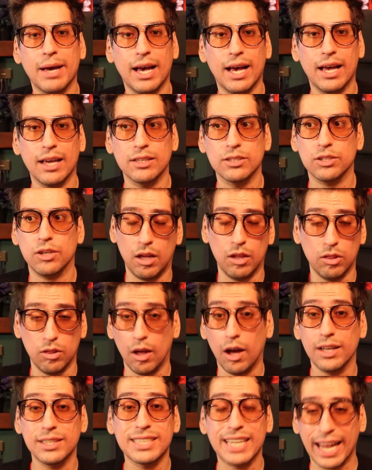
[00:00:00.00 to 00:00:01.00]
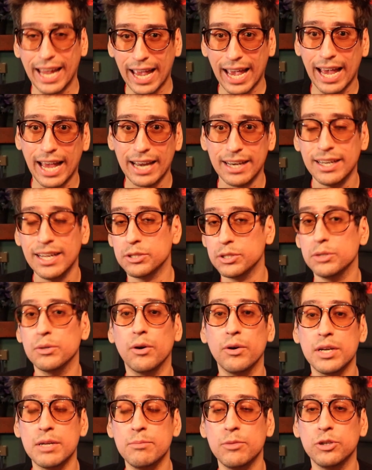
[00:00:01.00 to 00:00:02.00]
has a lot to add to
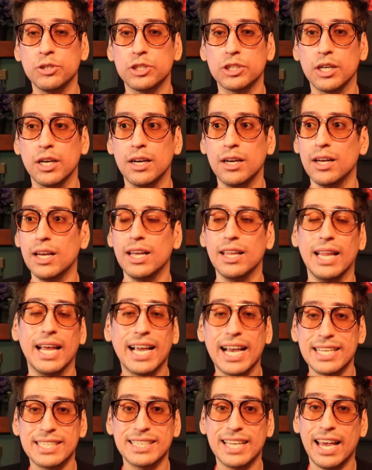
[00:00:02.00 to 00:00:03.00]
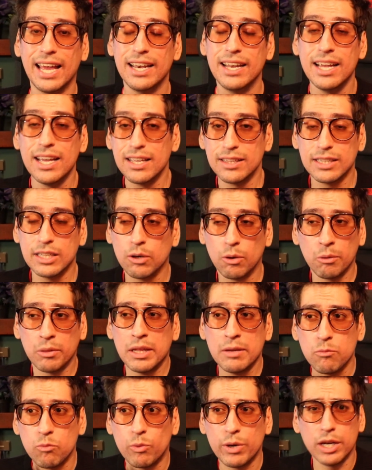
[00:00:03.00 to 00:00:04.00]
Onimusha. Like I said, the
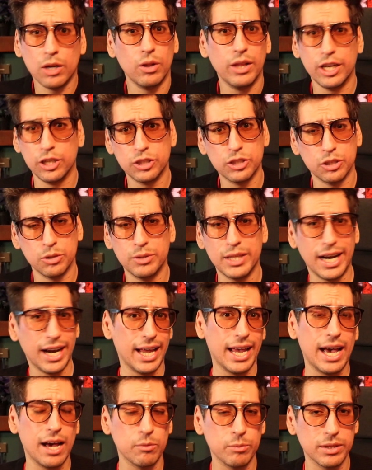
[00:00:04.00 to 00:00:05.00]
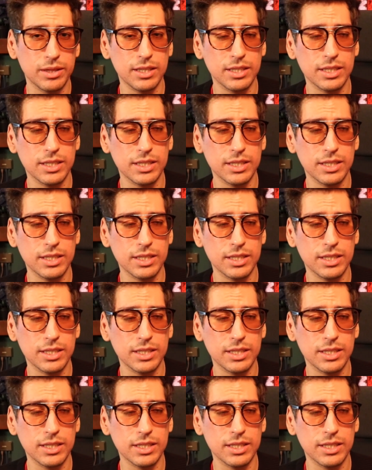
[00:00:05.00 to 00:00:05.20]
only real issue that I had with